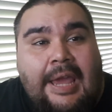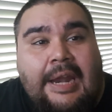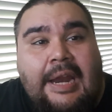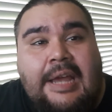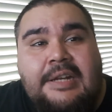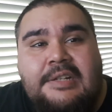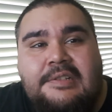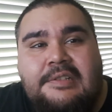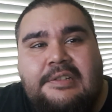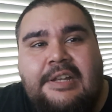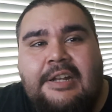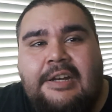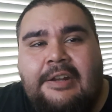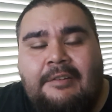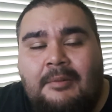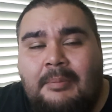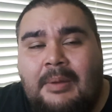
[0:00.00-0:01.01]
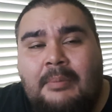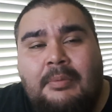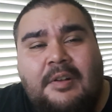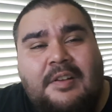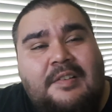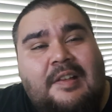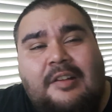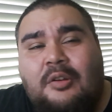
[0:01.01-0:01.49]
And I distinctly
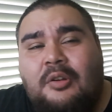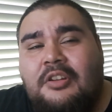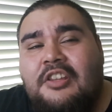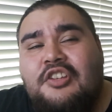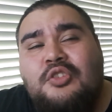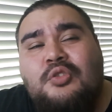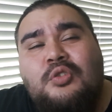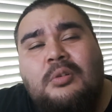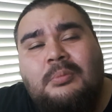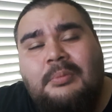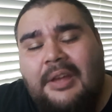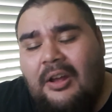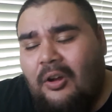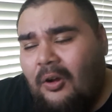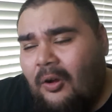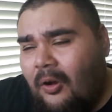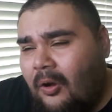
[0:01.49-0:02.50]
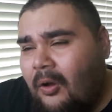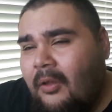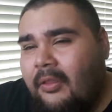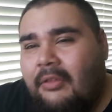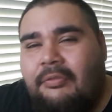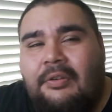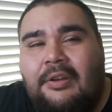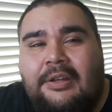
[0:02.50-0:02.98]
remember, because I go to this room all
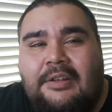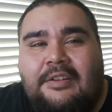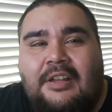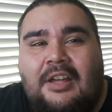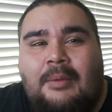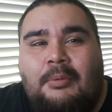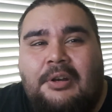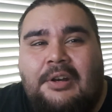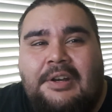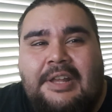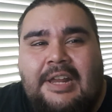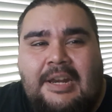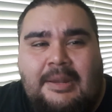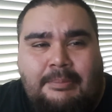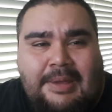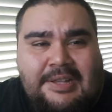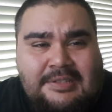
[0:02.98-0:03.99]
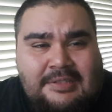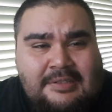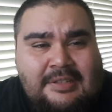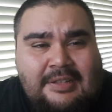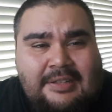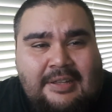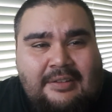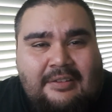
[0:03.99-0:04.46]
the fucking time on a daily basis
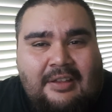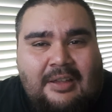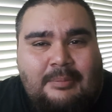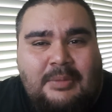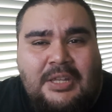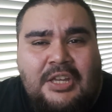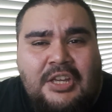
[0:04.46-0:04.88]
at that time,